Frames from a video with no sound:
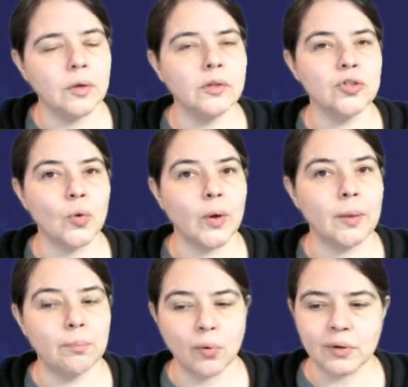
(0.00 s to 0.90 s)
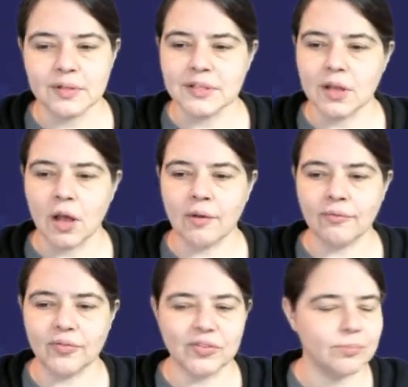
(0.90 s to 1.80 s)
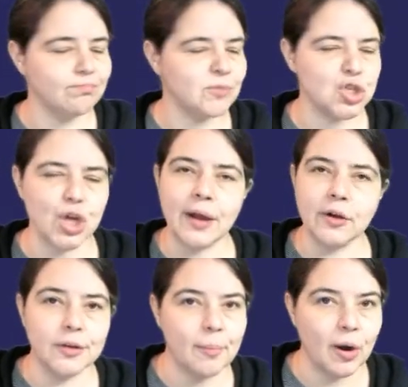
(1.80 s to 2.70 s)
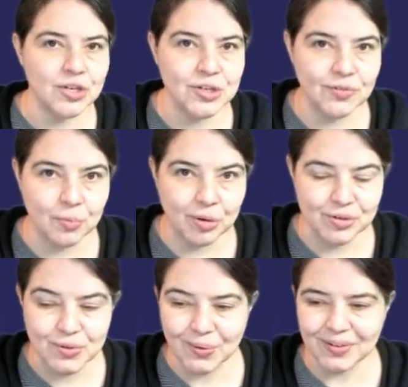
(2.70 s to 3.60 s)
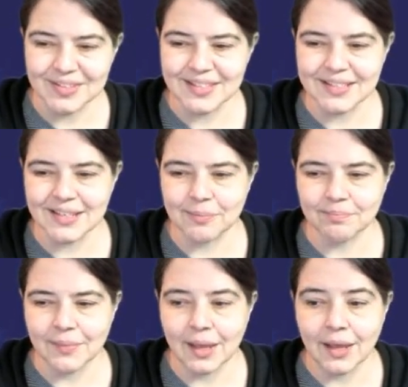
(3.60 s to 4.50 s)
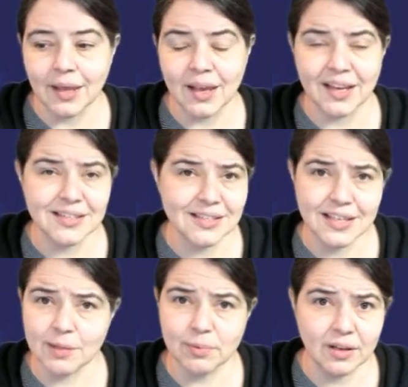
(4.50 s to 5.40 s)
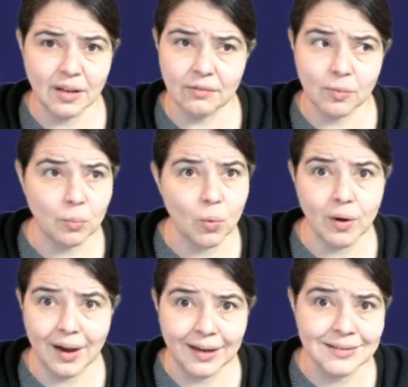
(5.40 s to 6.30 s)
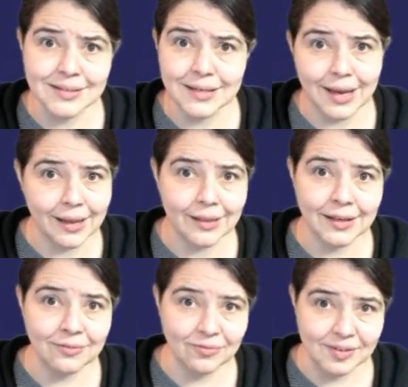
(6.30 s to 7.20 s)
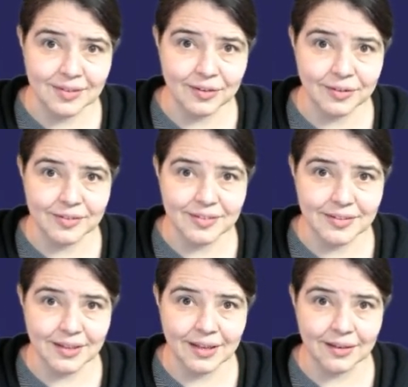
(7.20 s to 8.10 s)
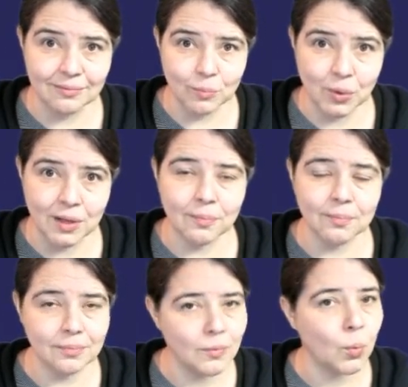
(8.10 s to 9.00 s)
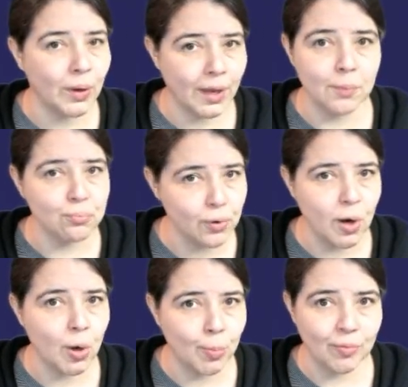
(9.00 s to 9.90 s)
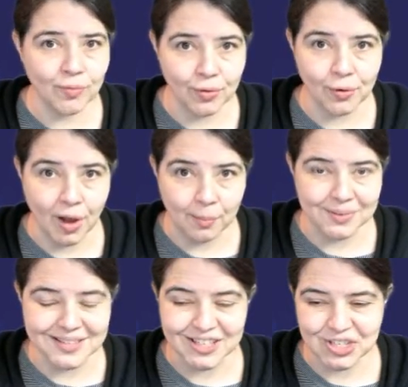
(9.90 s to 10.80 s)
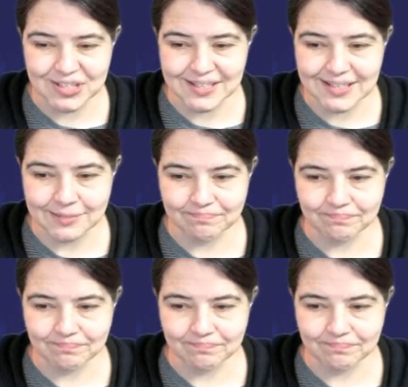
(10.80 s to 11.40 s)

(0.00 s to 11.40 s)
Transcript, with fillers: enjoy Borisov's shattered departure from our solar system and just keep looking for more icy alien visitors that, well, we can probe for their compositions